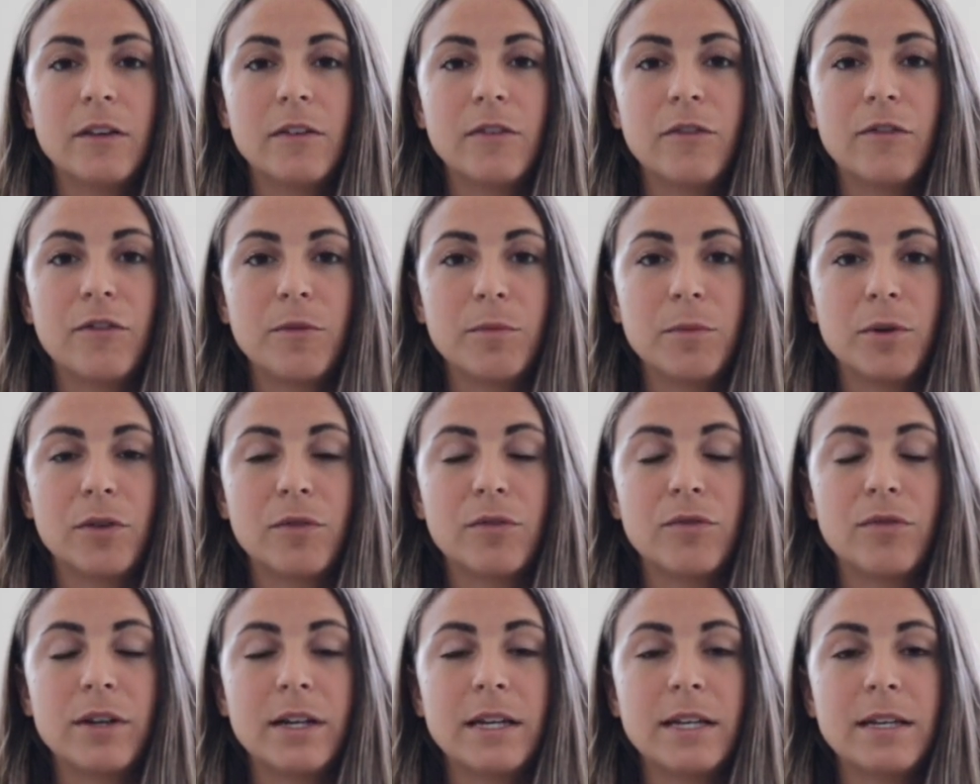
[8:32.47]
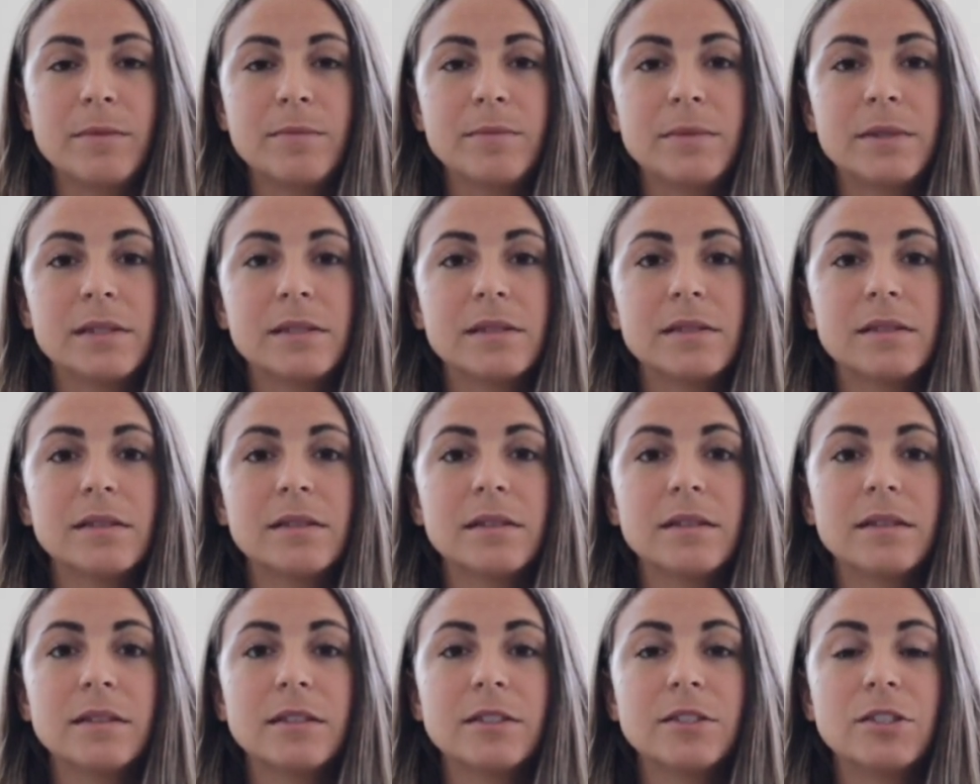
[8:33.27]
from your ribs
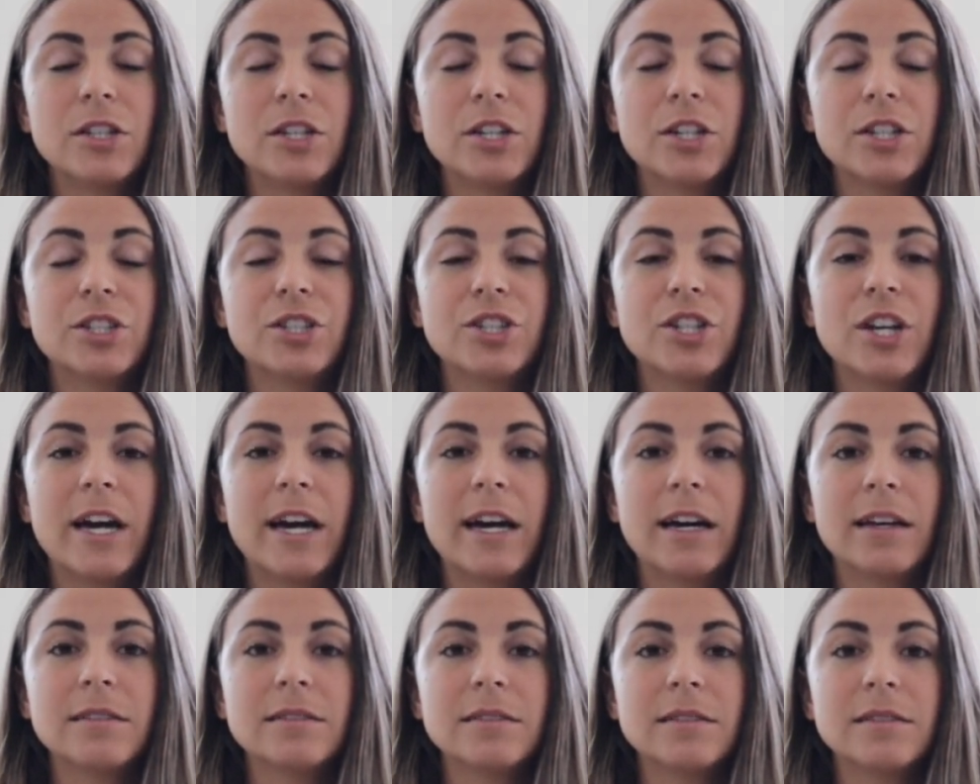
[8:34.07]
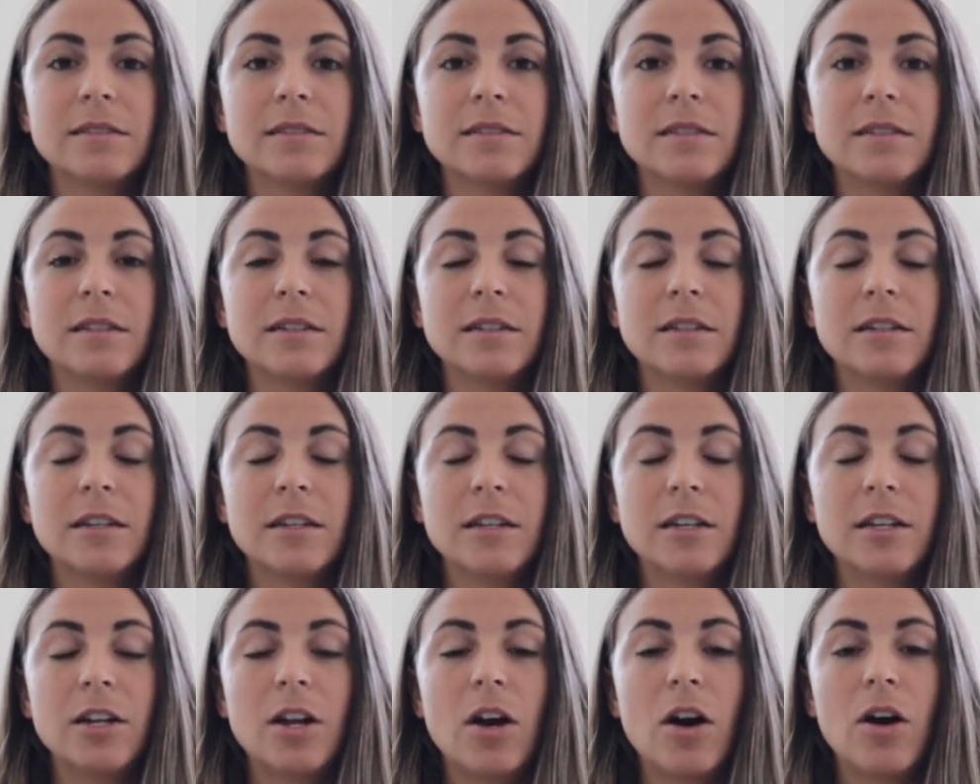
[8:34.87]
to your chest,
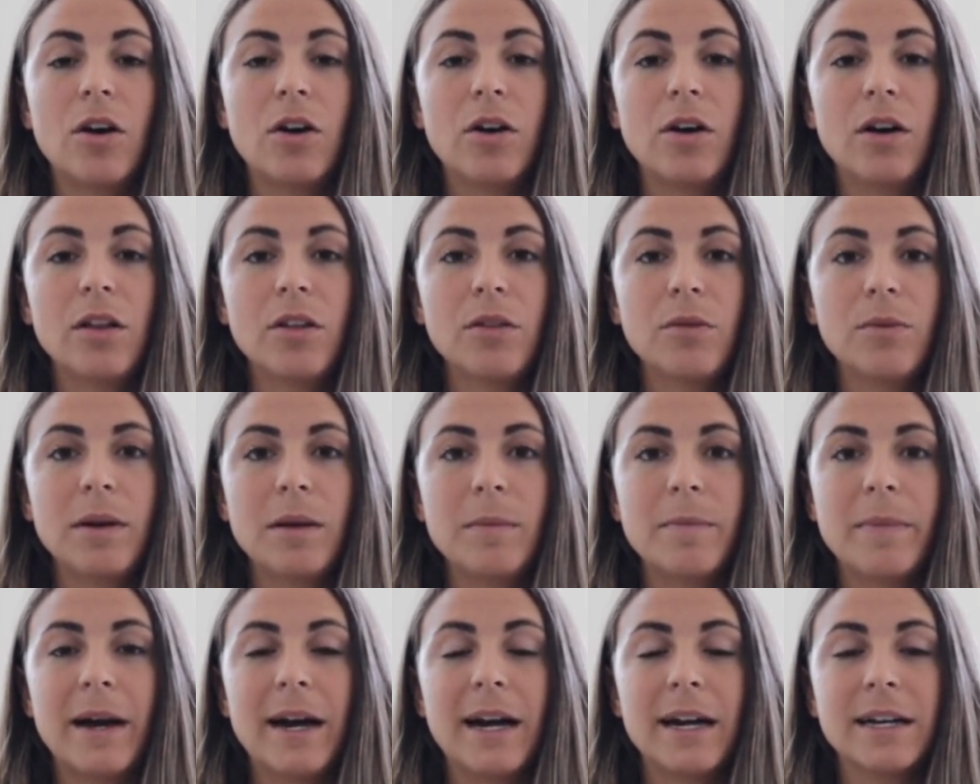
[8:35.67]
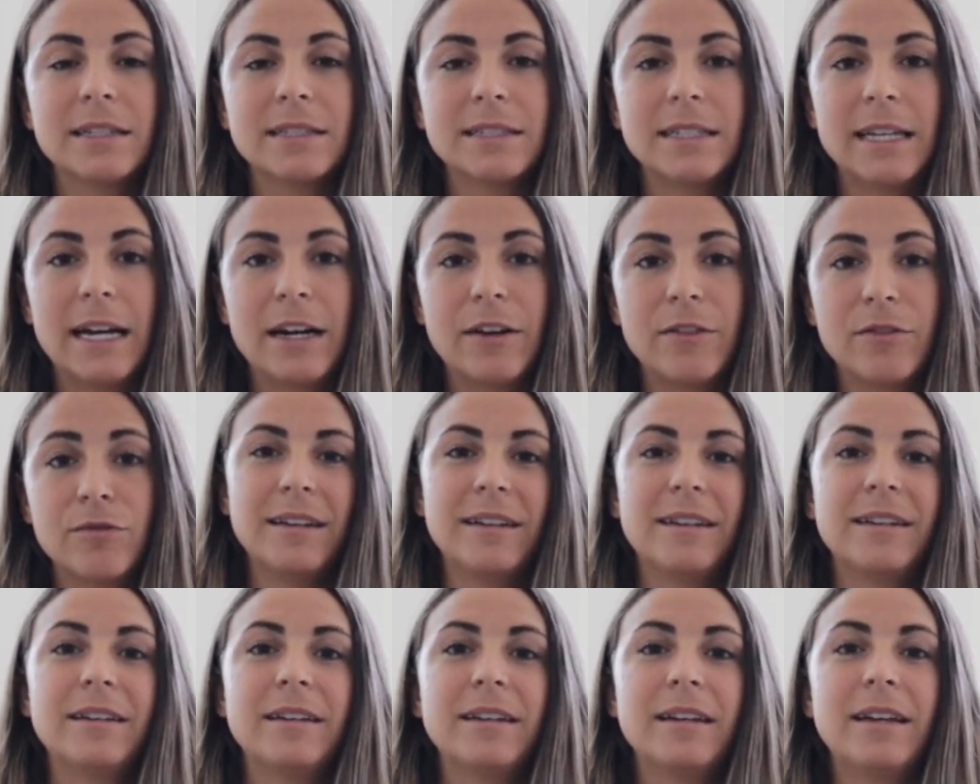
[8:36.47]
and all the way back down.
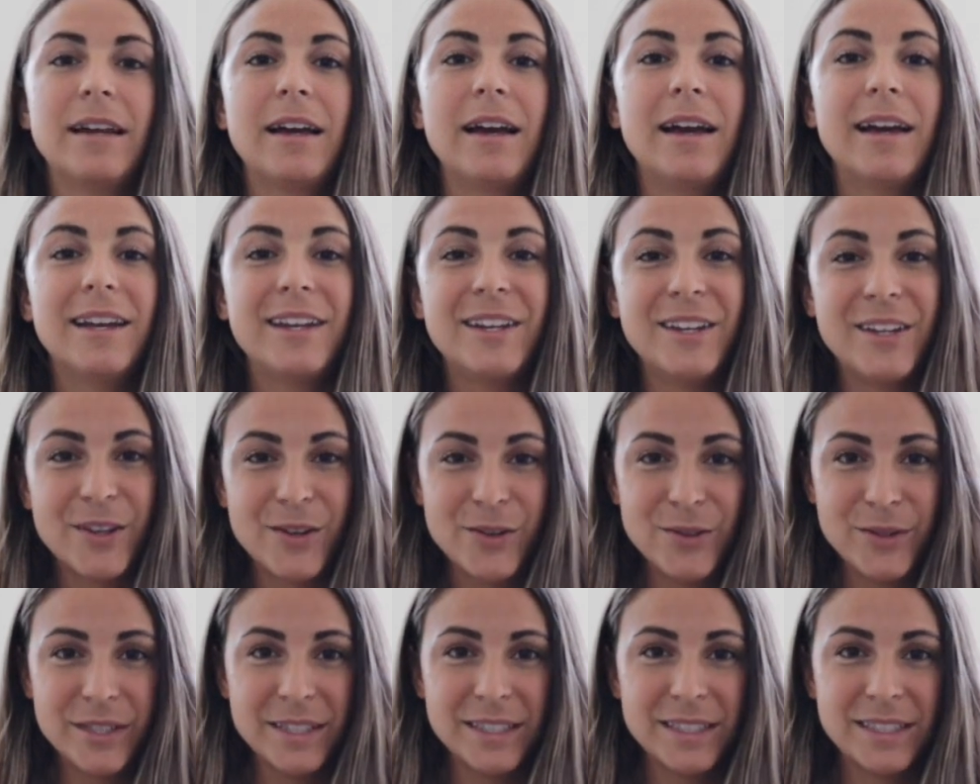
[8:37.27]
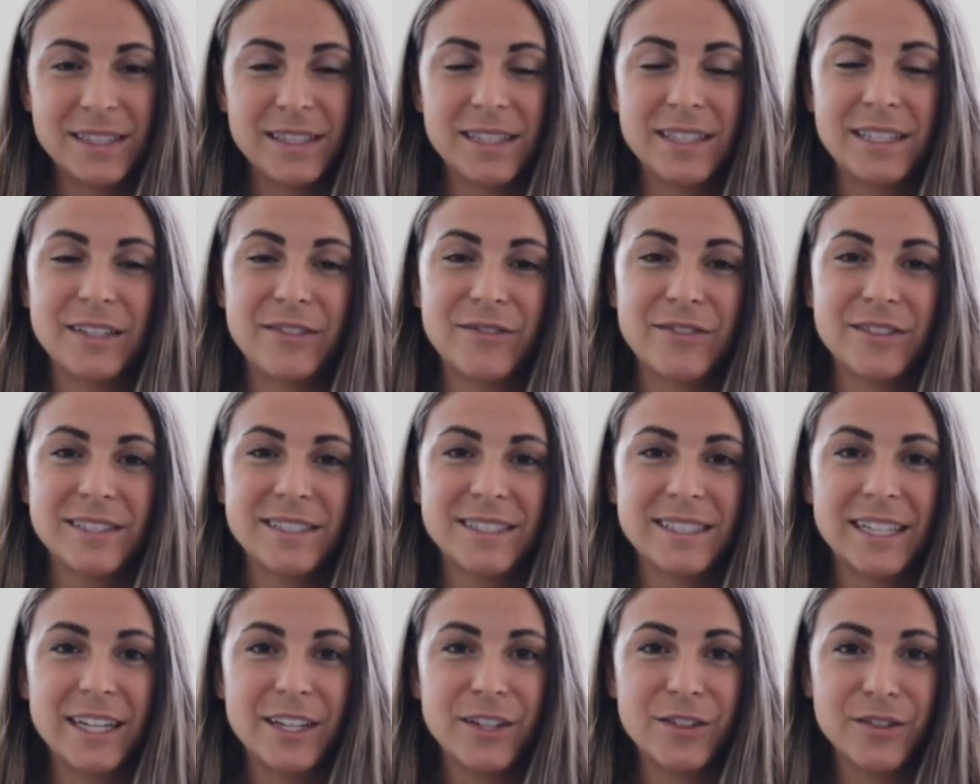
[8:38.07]
And notice the
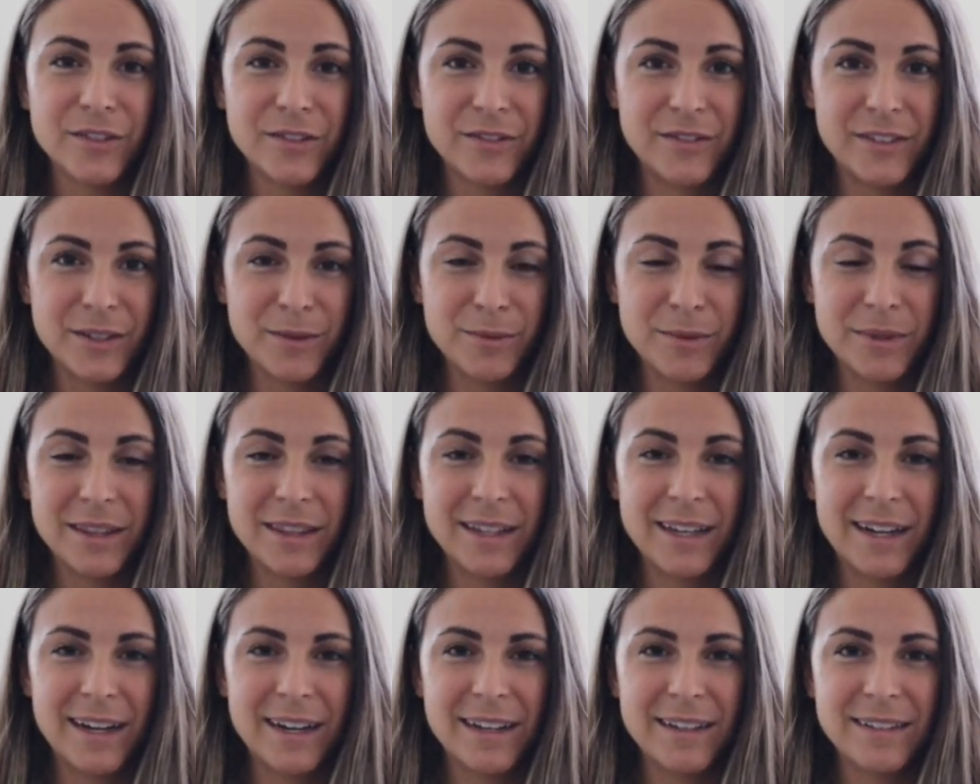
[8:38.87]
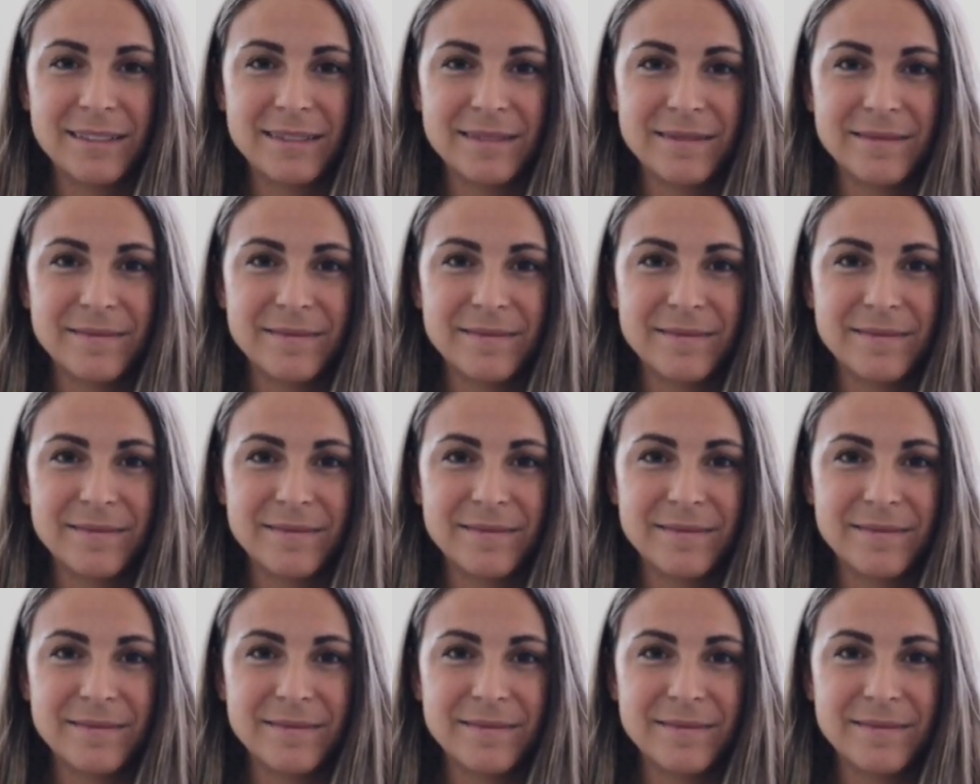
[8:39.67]
difference that you'll feel with that.